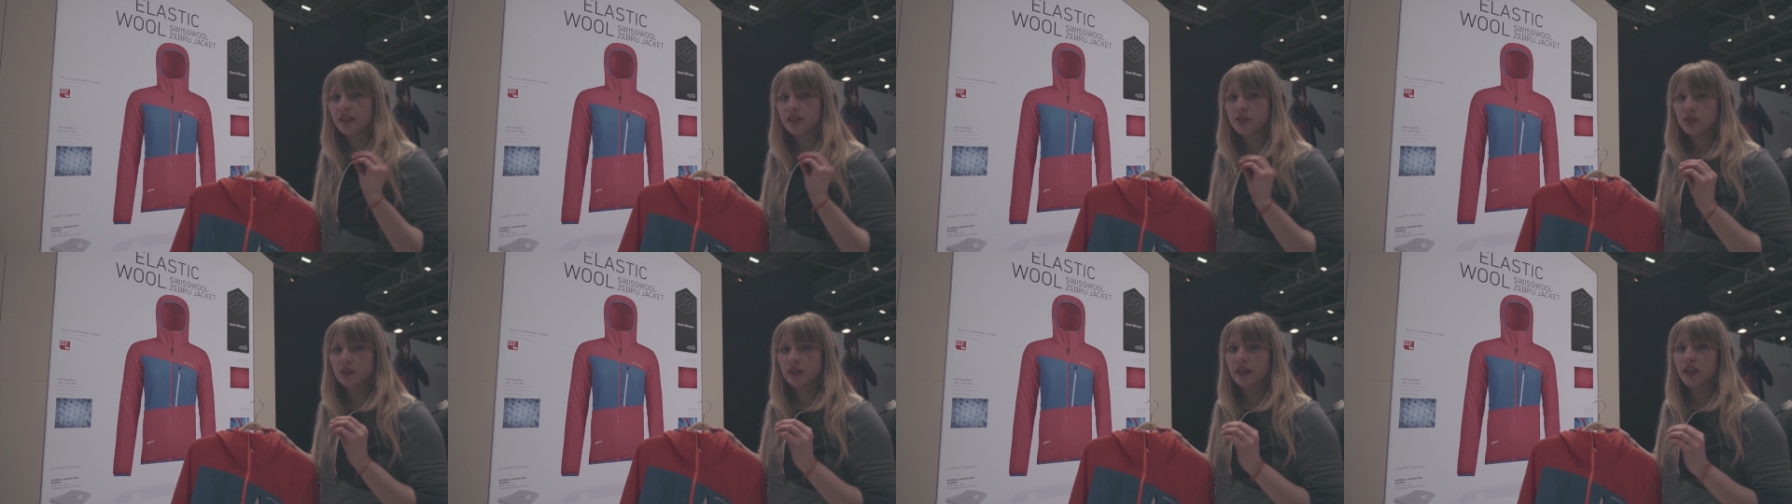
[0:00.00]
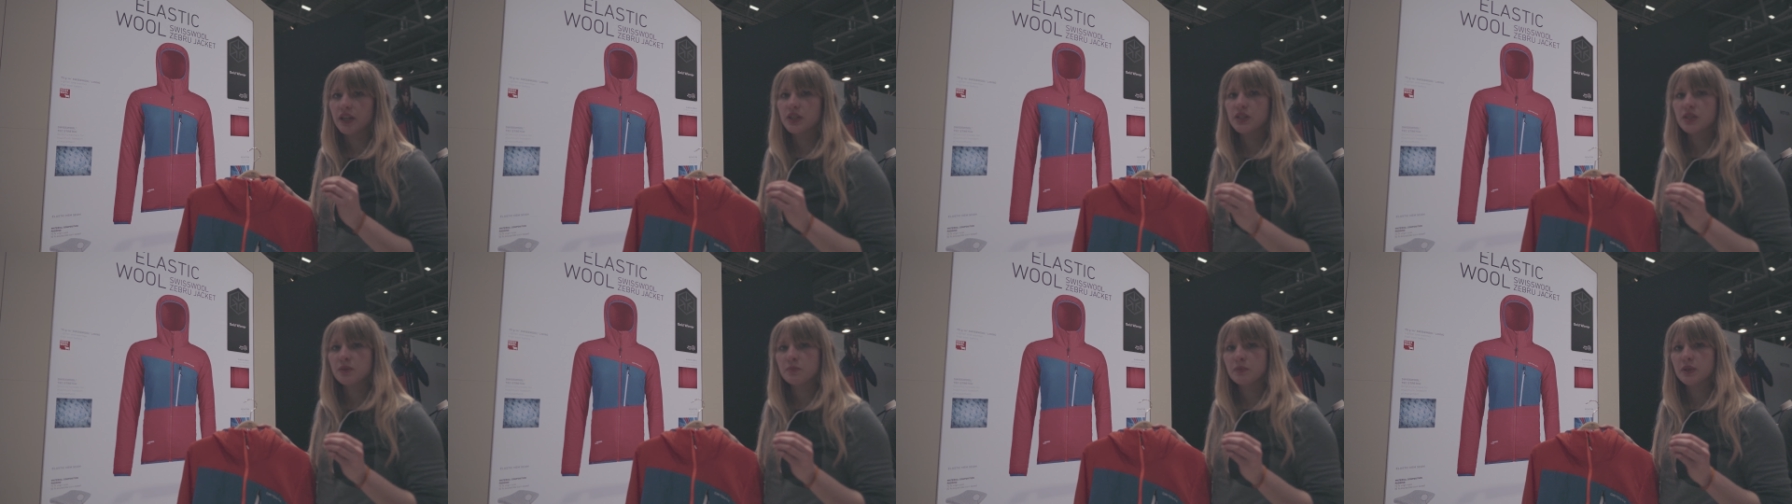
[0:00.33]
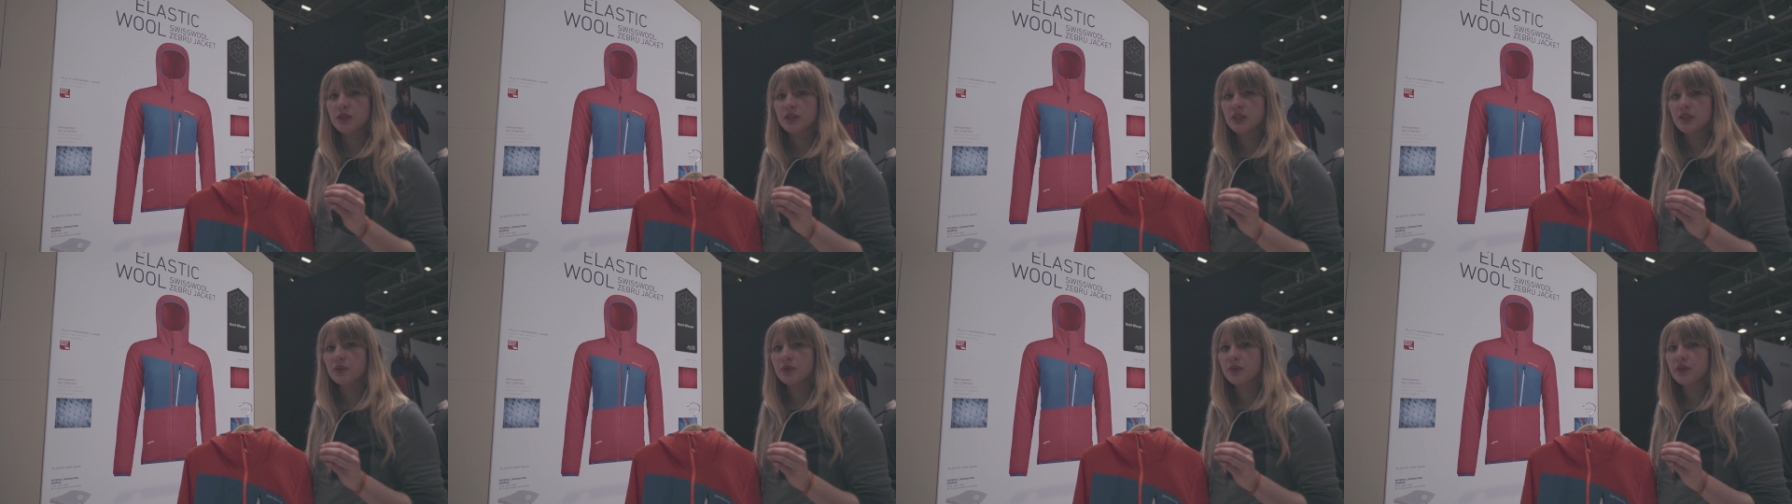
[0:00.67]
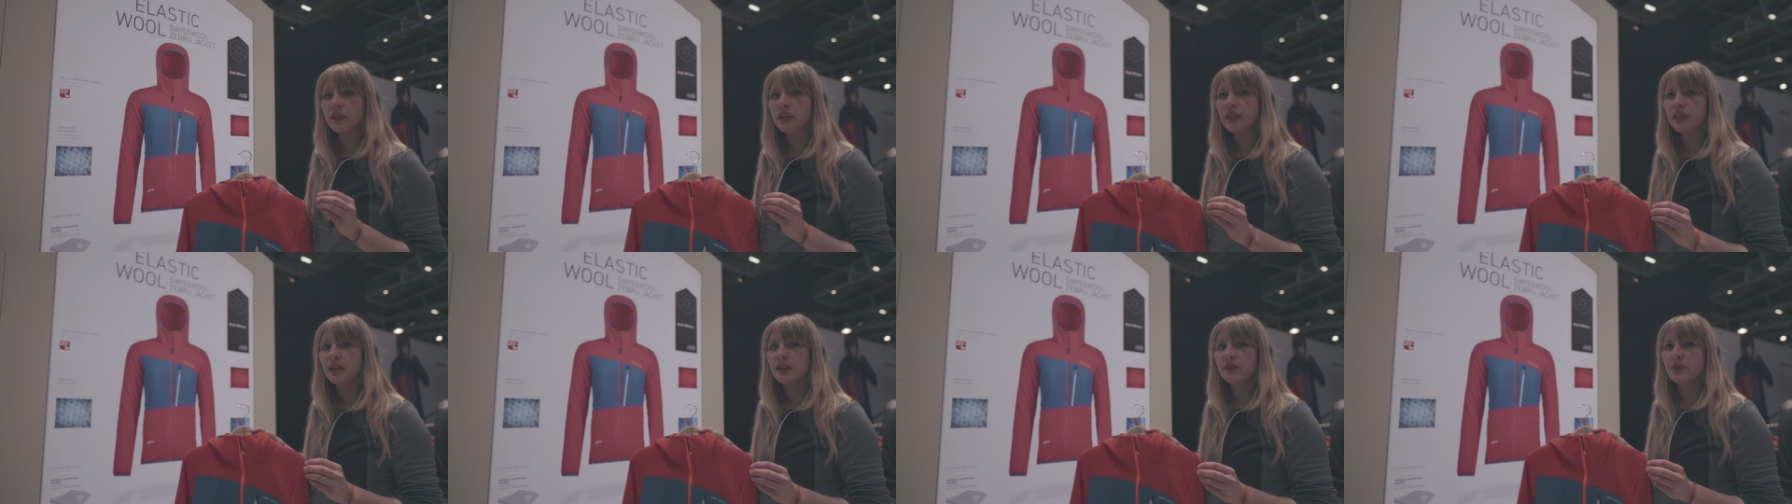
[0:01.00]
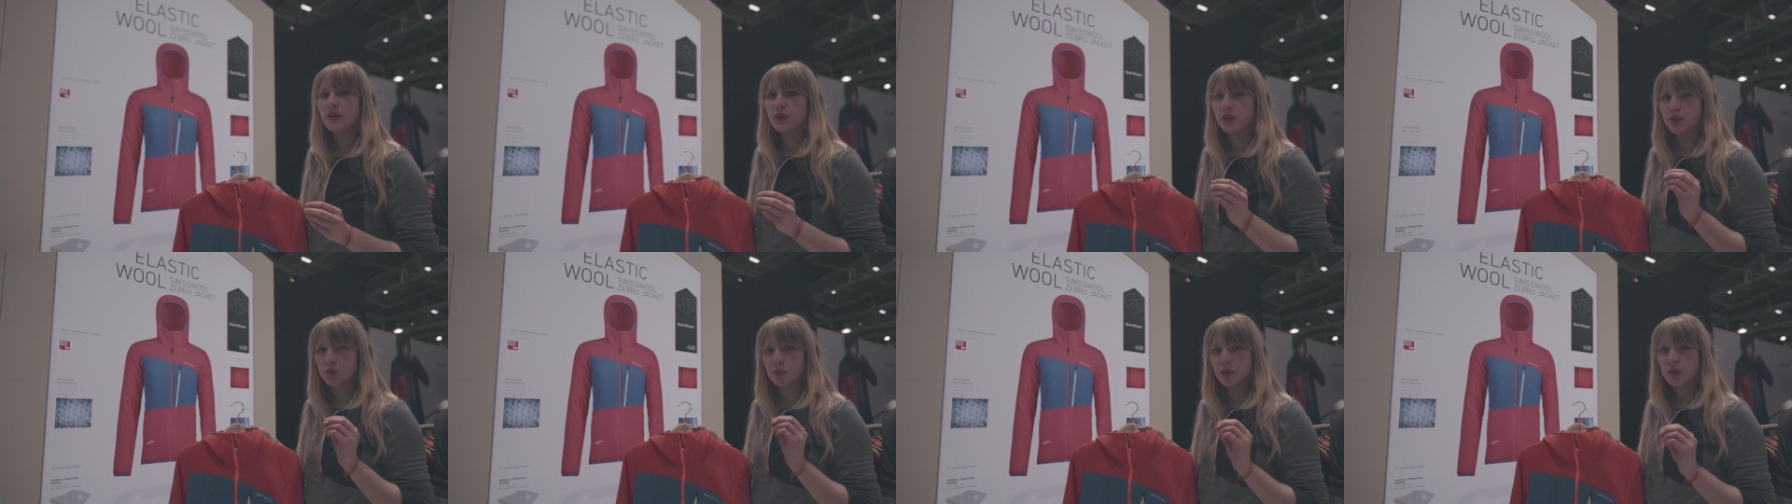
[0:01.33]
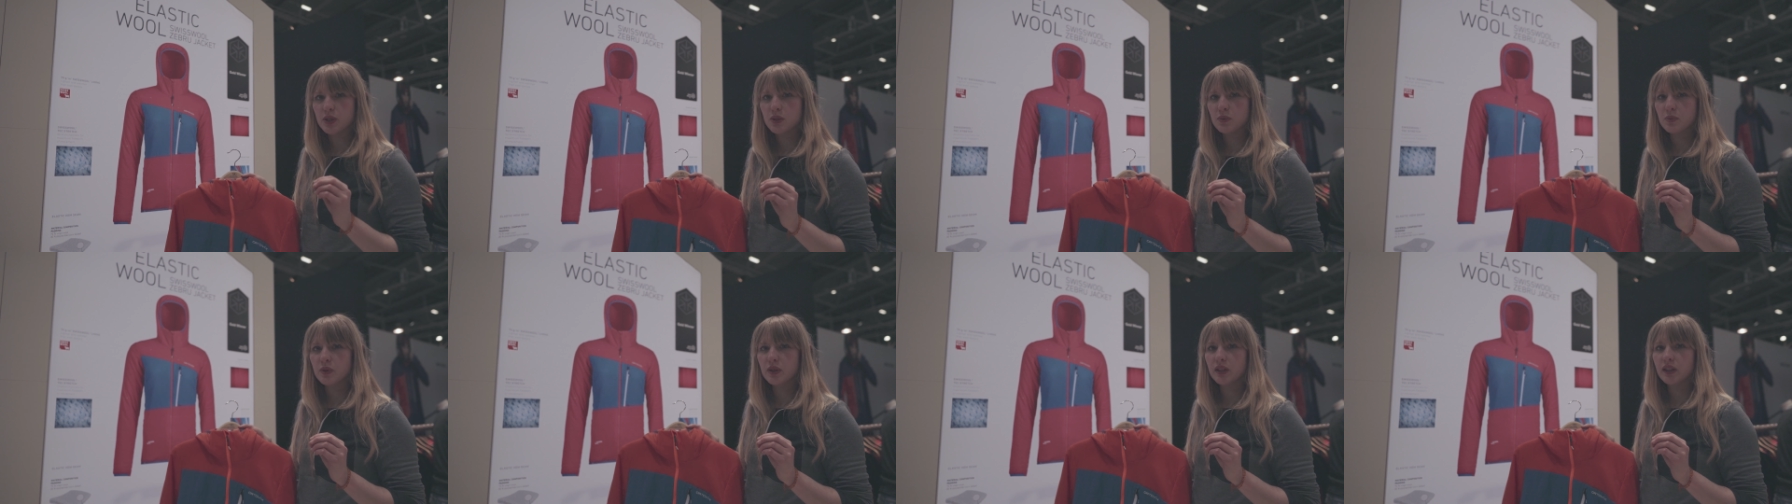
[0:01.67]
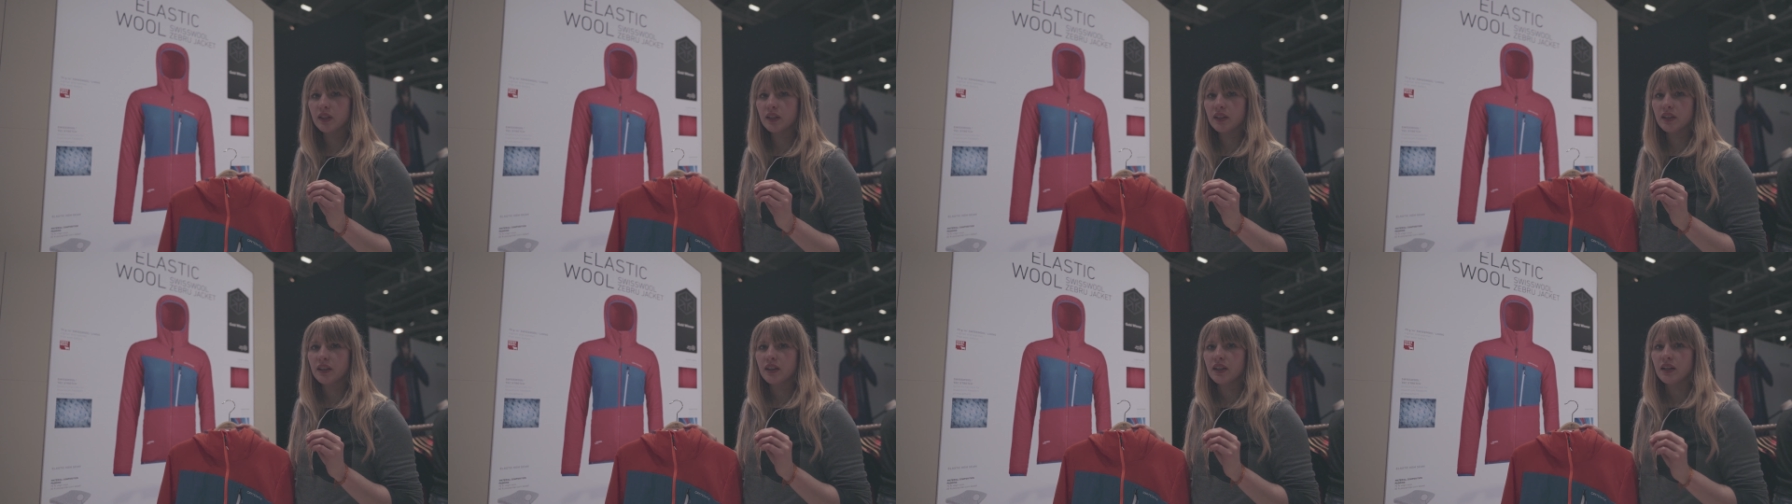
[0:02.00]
isolation material the Swiss wool,